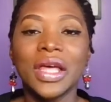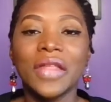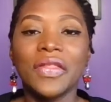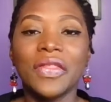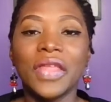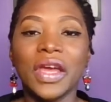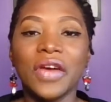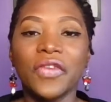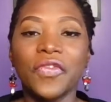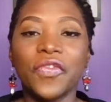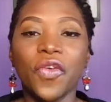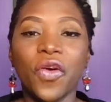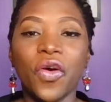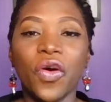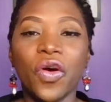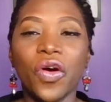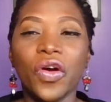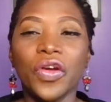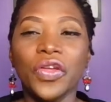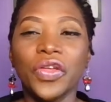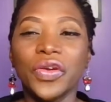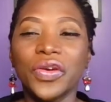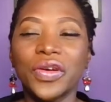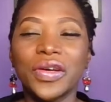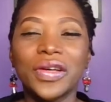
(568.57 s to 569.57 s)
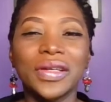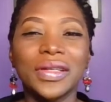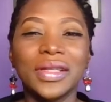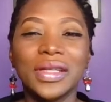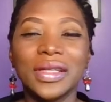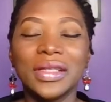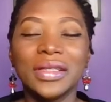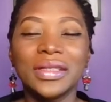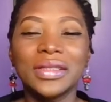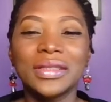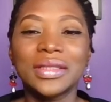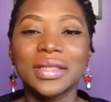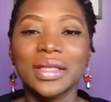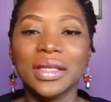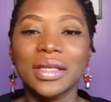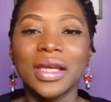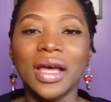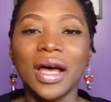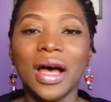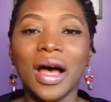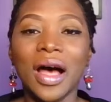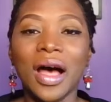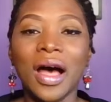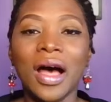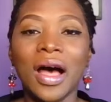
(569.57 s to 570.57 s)
therefore you couldn't
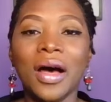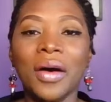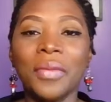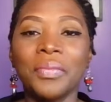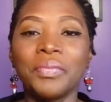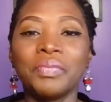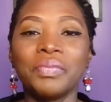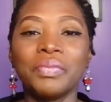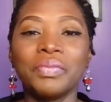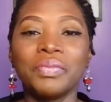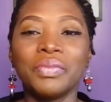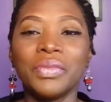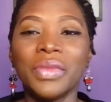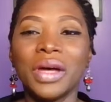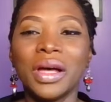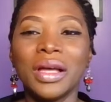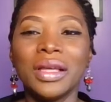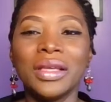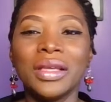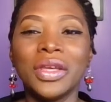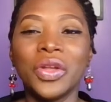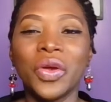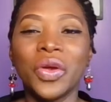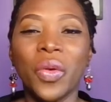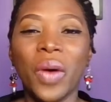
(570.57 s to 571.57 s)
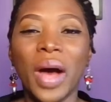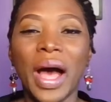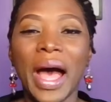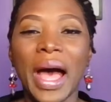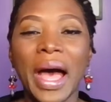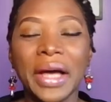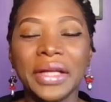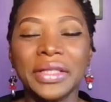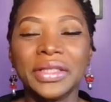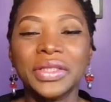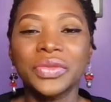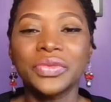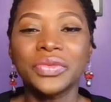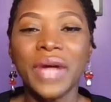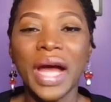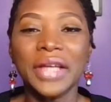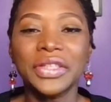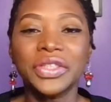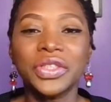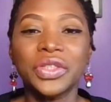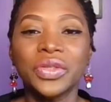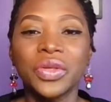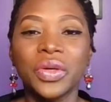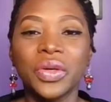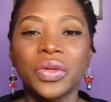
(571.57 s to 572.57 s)
act
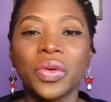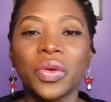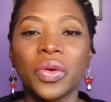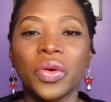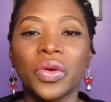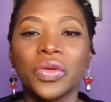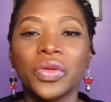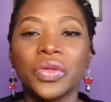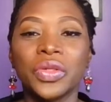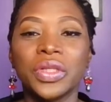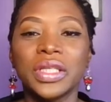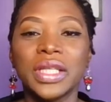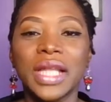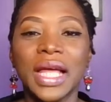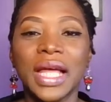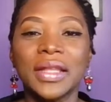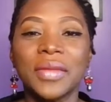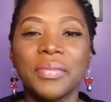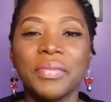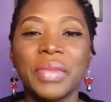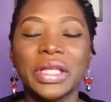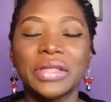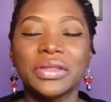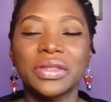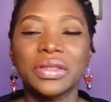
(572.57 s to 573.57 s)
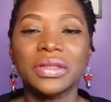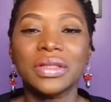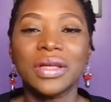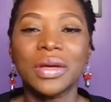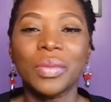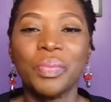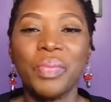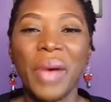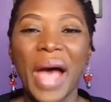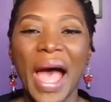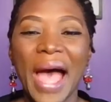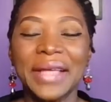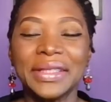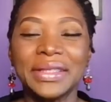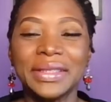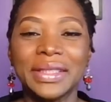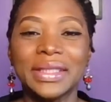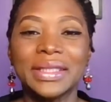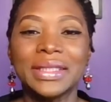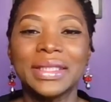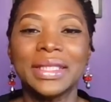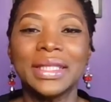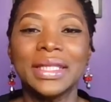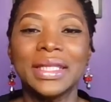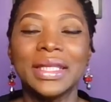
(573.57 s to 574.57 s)
rational, or you didn't have the mental
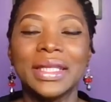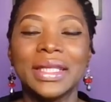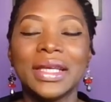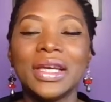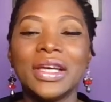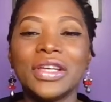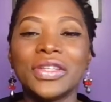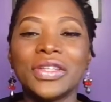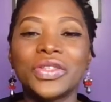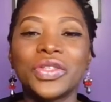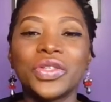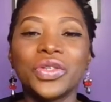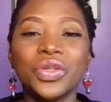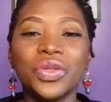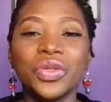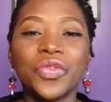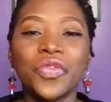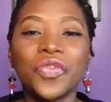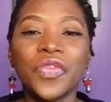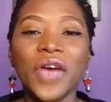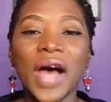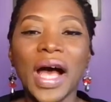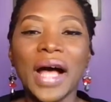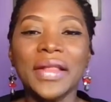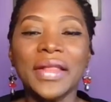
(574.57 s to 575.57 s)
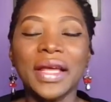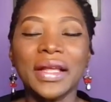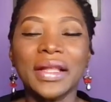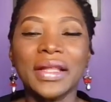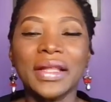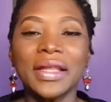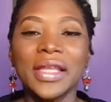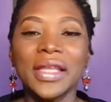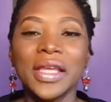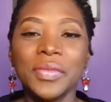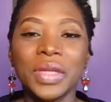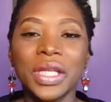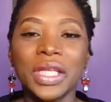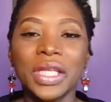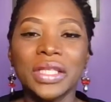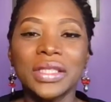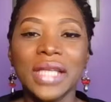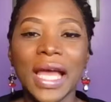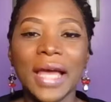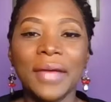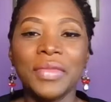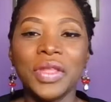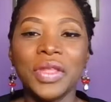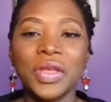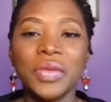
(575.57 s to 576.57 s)
capacity to file that claim in a
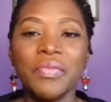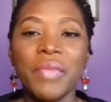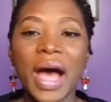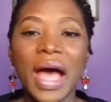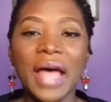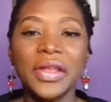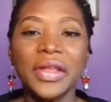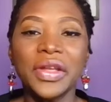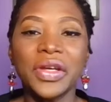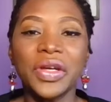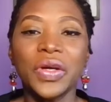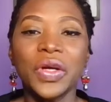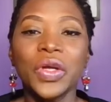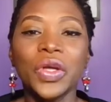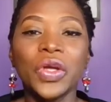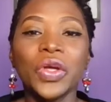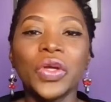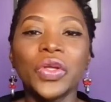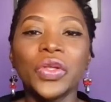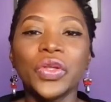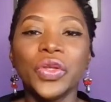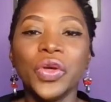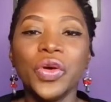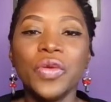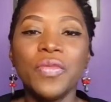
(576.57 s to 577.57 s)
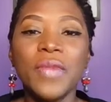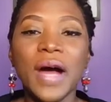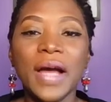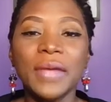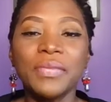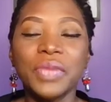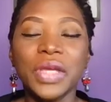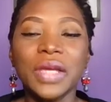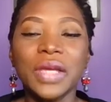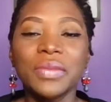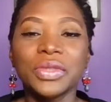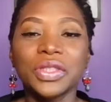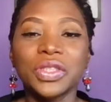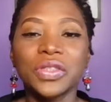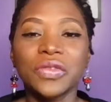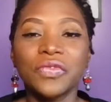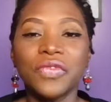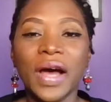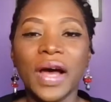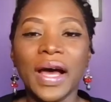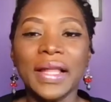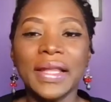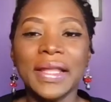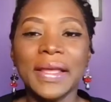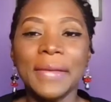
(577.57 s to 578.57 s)
timely manner, you might be able to
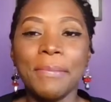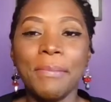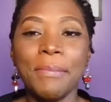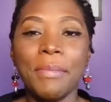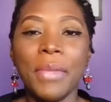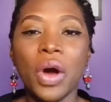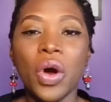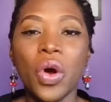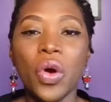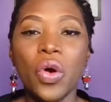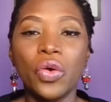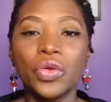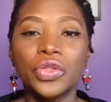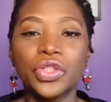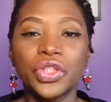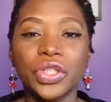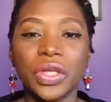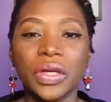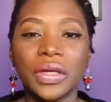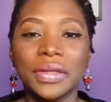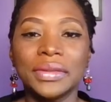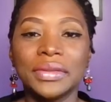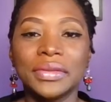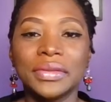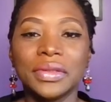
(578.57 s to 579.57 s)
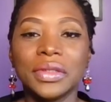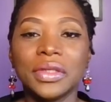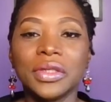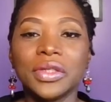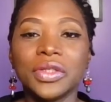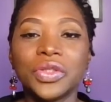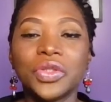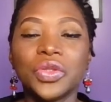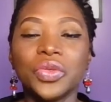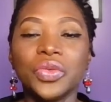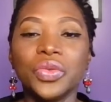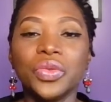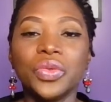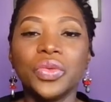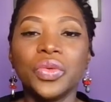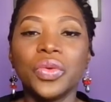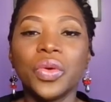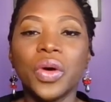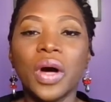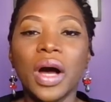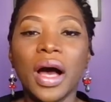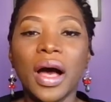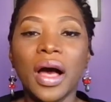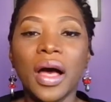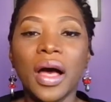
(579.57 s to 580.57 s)
file a motion
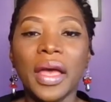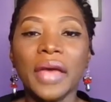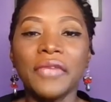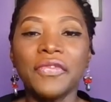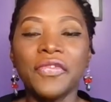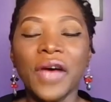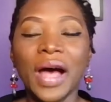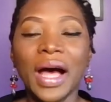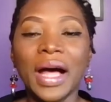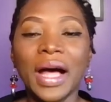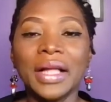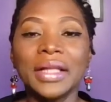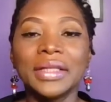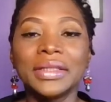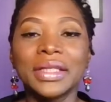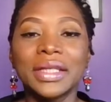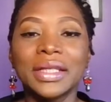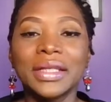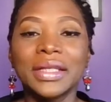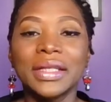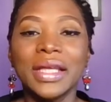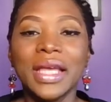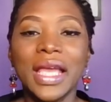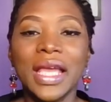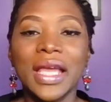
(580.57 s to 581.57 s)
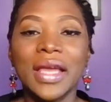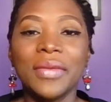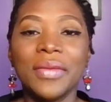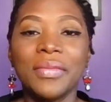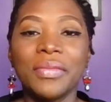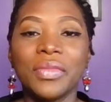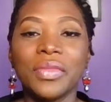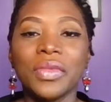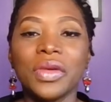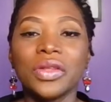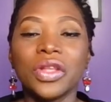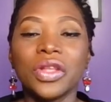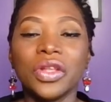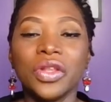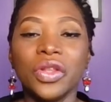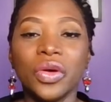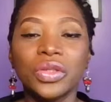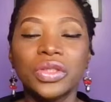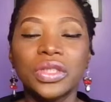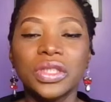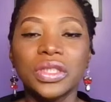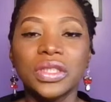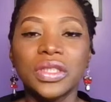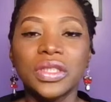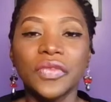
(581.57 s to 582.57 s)
to file the claim, the
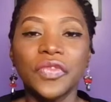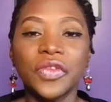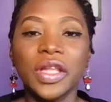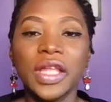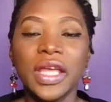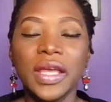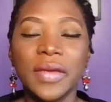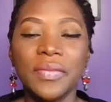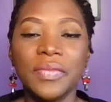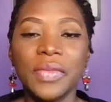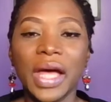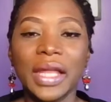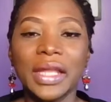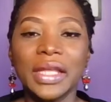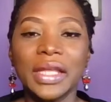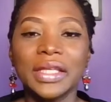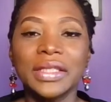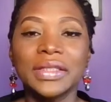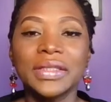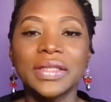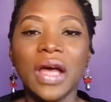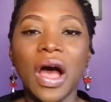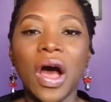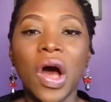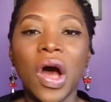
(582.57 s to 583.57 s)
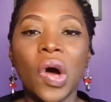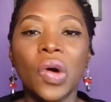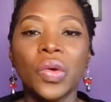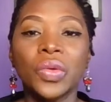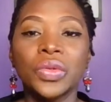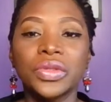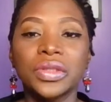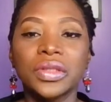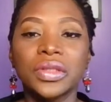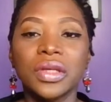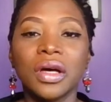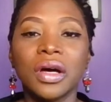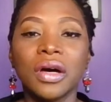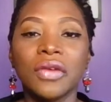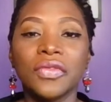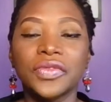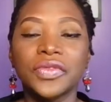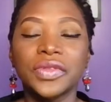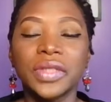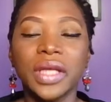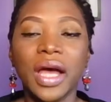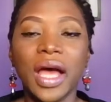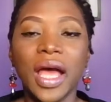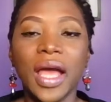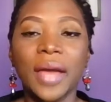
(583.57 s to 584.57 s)
notice of claim that is out of
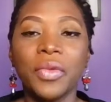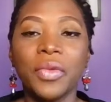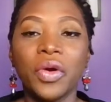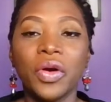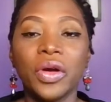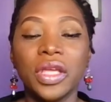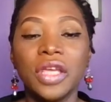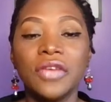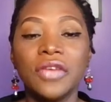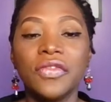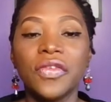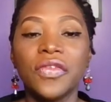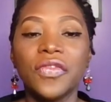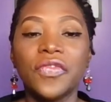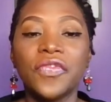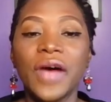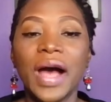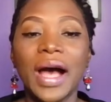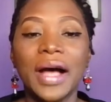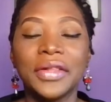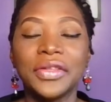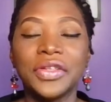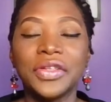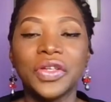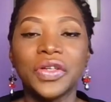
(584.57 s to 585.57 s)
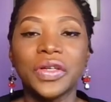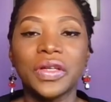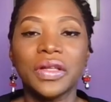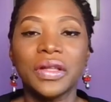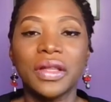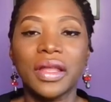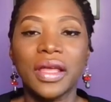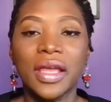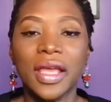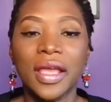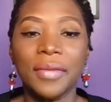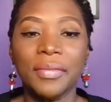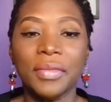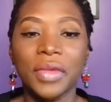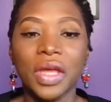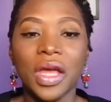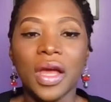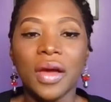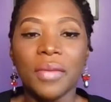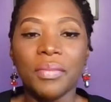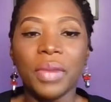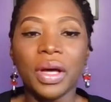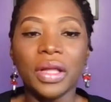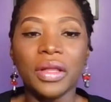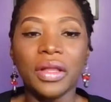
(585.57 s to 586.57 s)
time, or even file your claim.
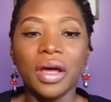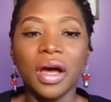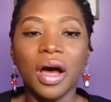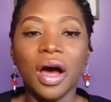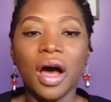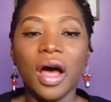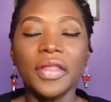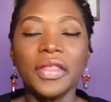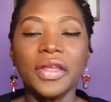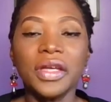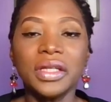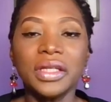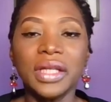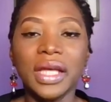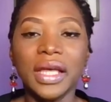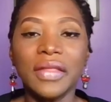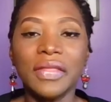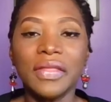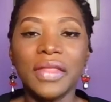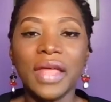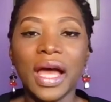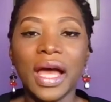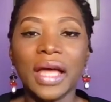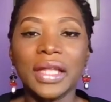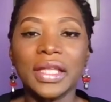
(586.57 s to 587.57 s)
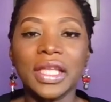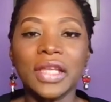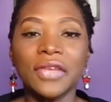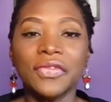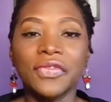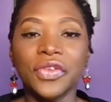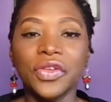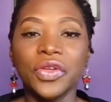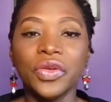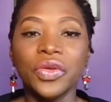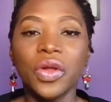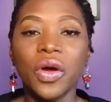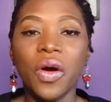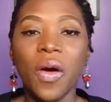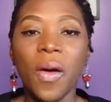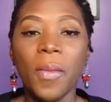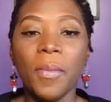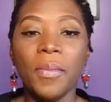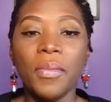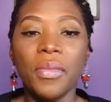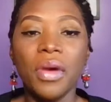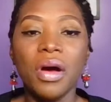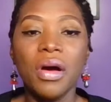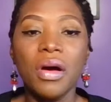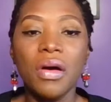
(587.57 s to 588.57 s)
But other than that, if you
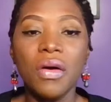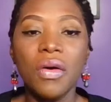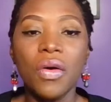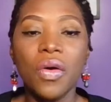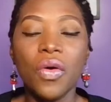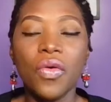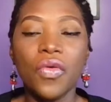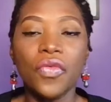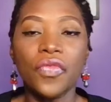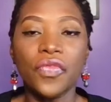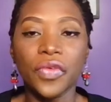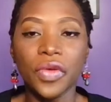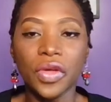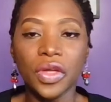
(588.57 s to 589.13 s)
don't move